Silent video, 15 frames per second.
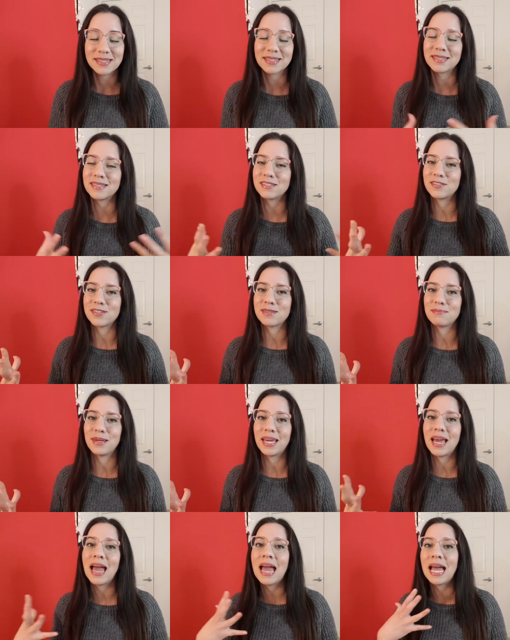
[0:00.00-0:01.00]
This is just
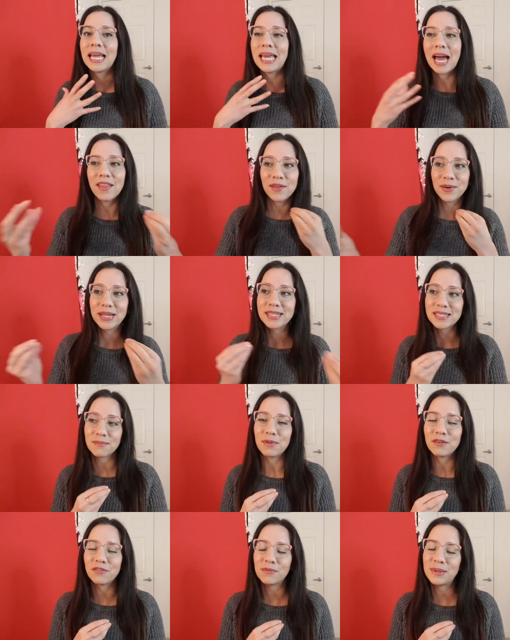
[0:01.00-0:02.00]
me gathering
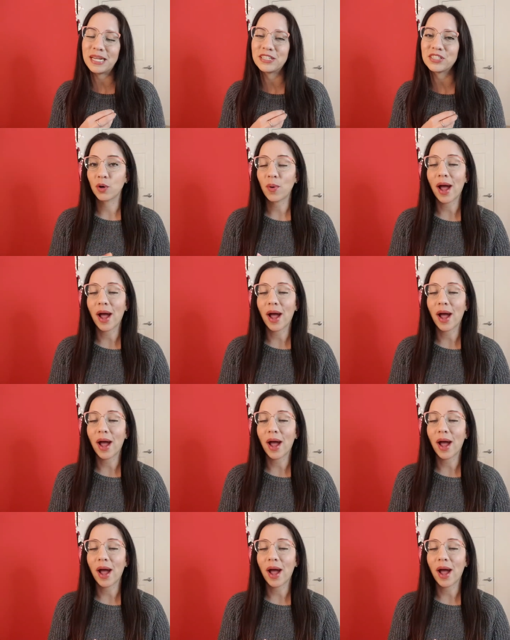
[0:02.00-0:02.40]
some information.